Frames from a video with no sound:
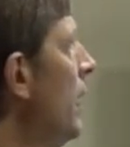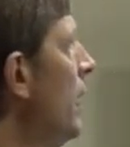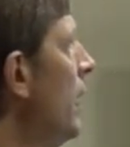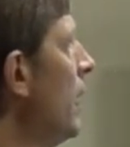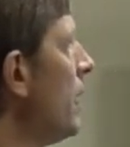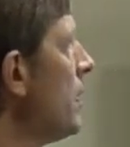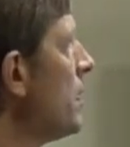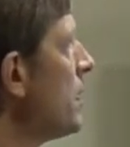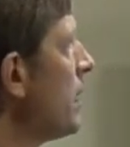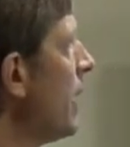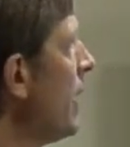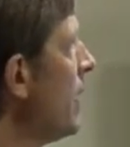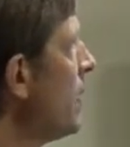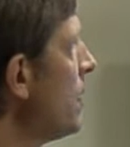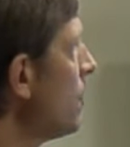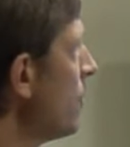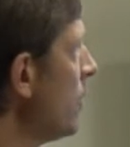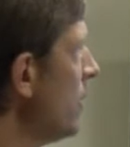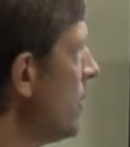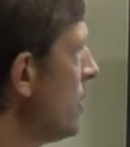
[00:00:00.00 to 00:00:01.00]
In this
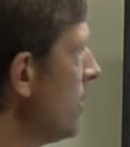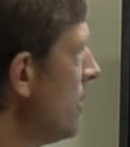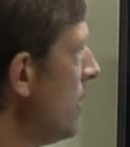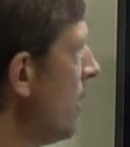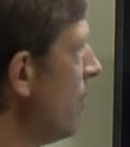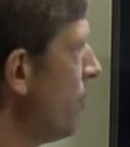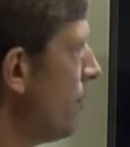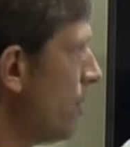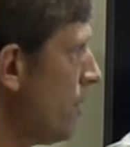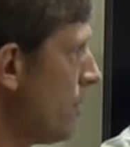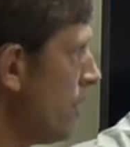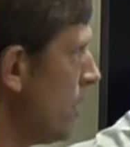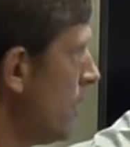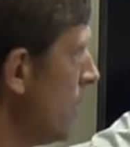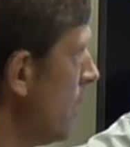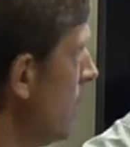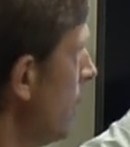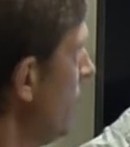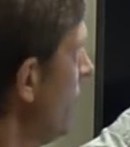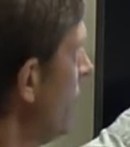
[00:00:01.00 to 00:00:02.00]
case, we're going to see our first
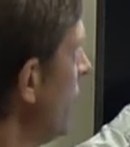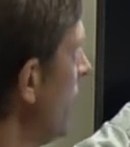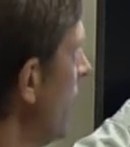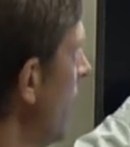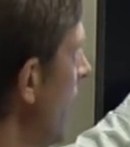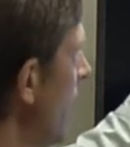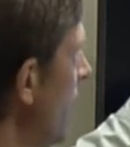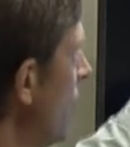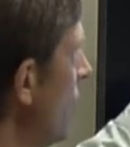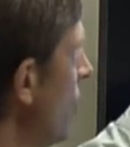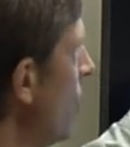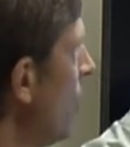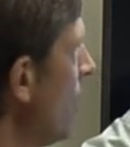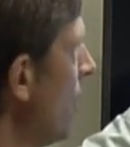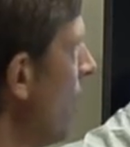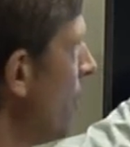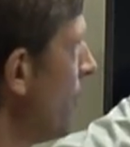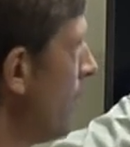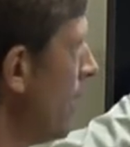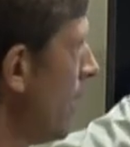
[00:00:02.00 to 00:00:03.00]
year. We had corn
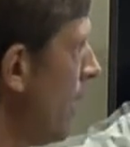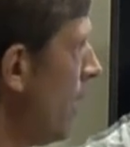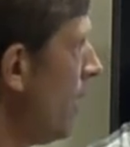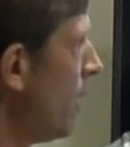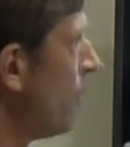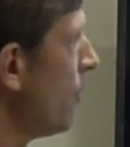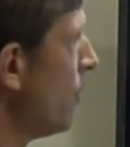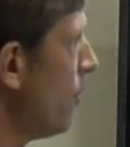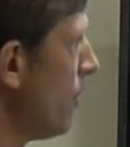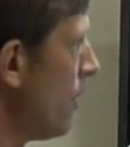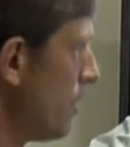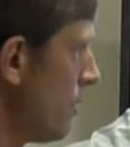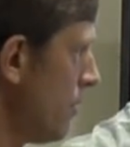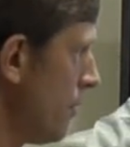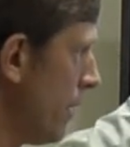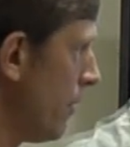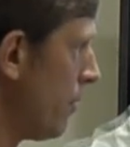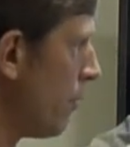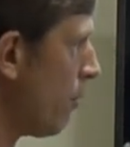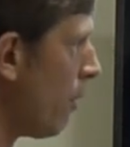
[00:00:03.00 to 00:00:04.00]
out there, and of course,
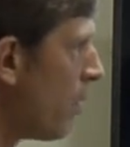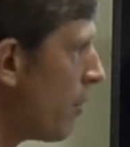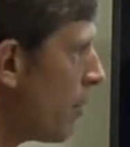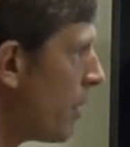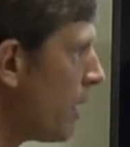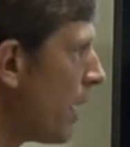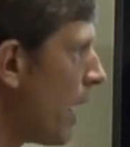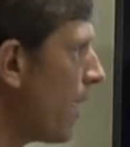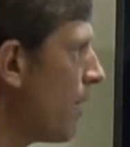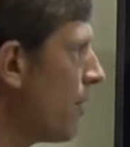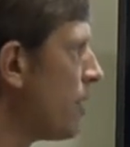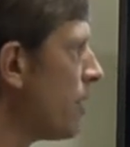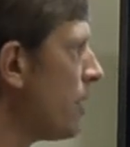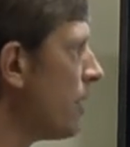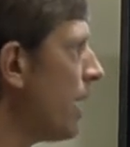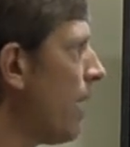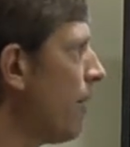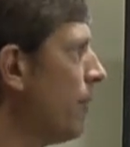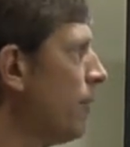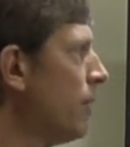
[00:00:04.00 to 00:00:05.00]
we had quite a bit of nitrogen
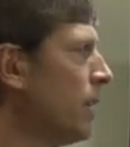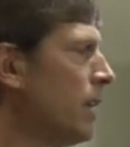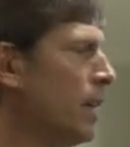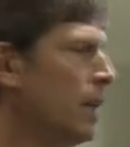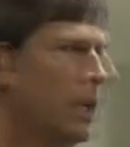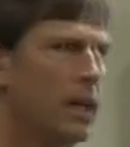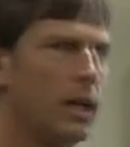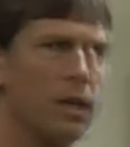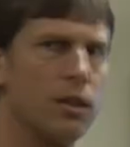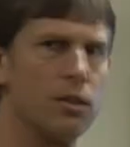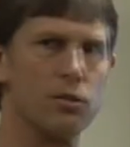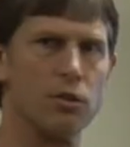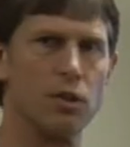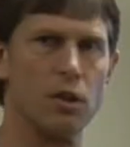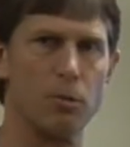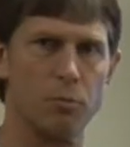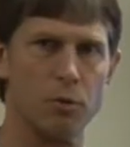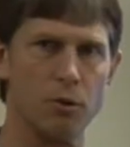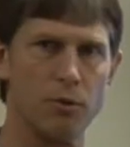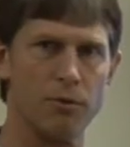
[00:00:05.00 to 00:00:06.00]
left in the
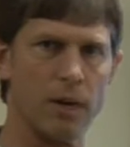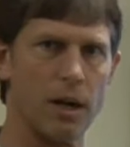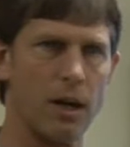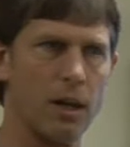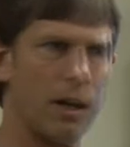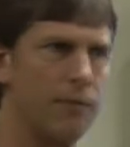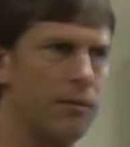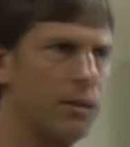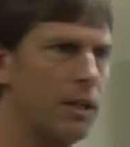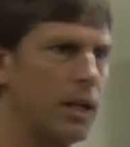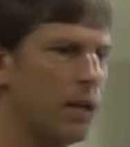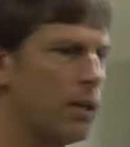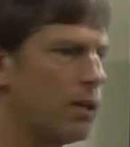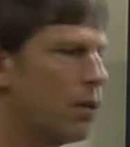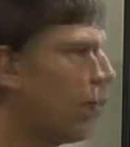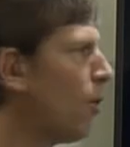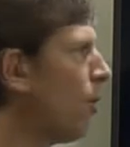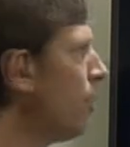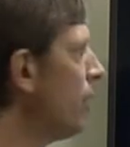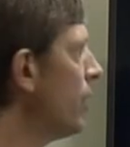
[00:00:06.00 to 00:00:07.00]
soil profile after that
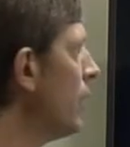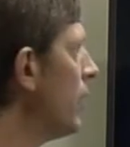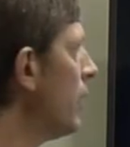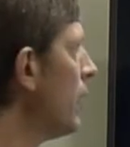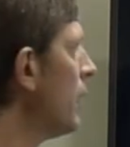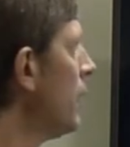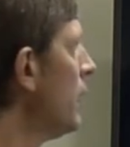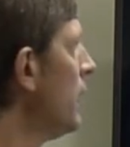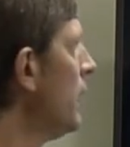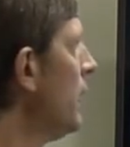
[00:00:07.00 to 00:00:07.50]
corn year.